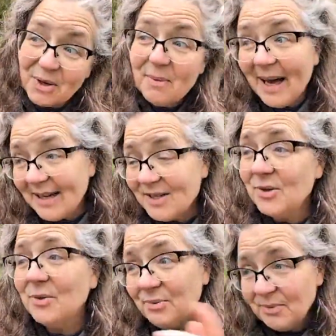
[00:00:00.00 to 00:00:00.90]
so I'll go
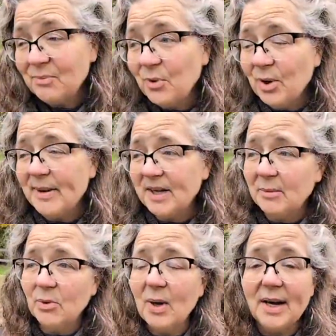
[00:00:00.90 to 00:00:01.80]
back to more
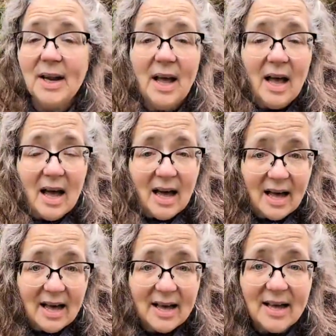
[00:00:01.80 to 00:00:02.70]
about number one.
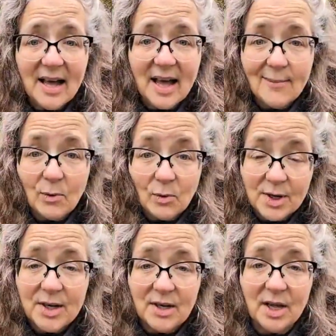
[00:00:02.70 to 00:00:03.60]
I
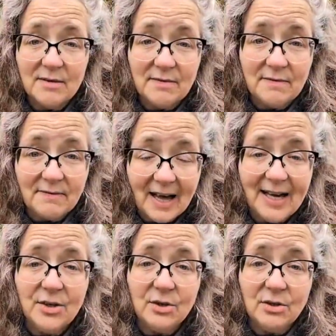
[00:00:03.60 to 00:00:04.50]
am working on the
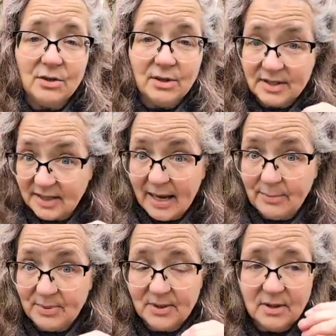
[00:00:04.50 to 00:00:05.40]
final
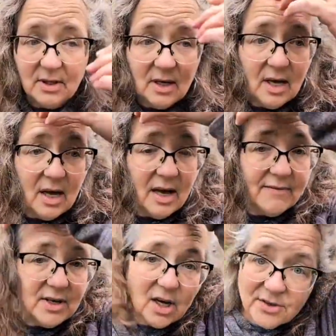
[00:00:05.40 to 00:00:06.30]
steps
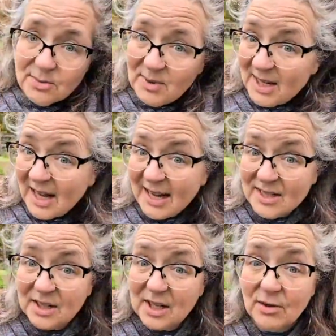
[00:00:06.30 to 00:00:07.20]
of an ultimate
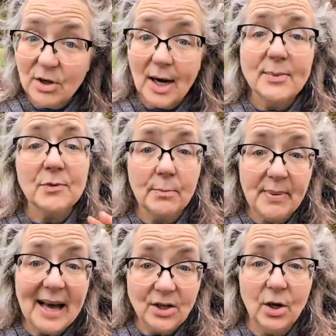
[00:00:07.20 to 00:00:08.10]
guide to cover
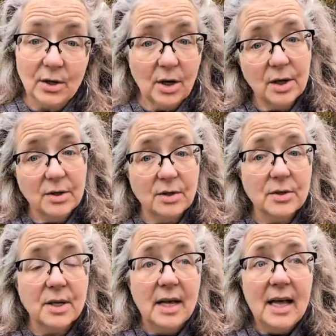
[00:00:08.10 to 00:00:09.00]
crops for backyard
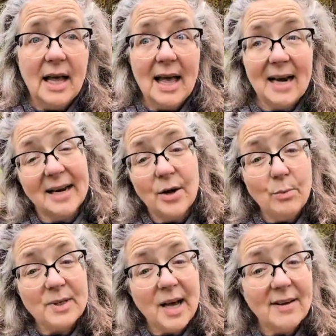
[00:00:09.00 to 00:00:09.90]
gardeners. And
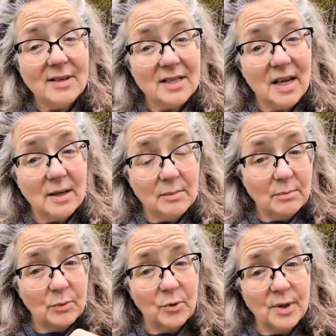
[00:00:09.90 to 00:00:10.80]
I'd hope to have it
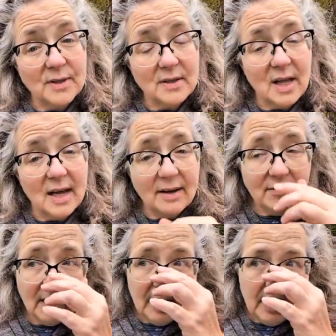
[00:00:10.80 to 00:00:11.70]
done before this
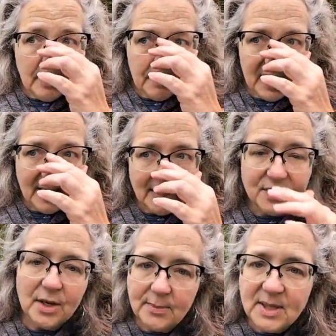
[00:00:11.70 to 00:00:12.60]
live
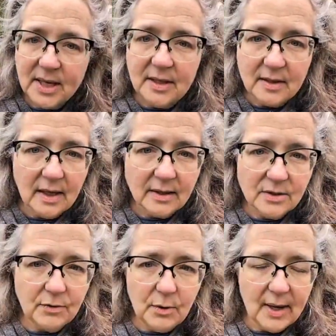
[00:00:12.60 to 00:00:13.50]
but it's going to be done in the
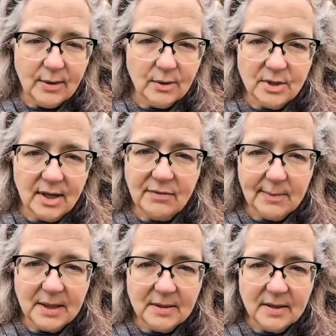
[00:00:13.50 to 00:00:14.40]
next few hours,
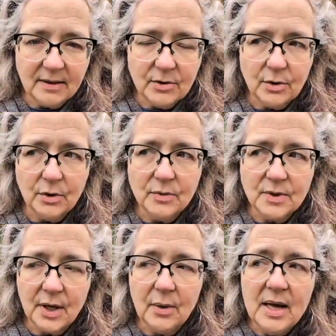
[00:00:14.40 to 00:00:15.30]
definitely by this
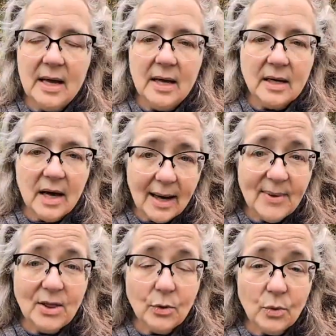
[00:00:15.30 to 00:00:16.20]
afternoon. So
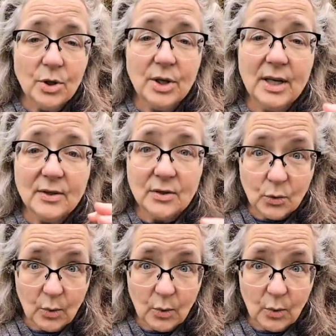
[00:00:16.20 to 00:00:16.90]
comment the word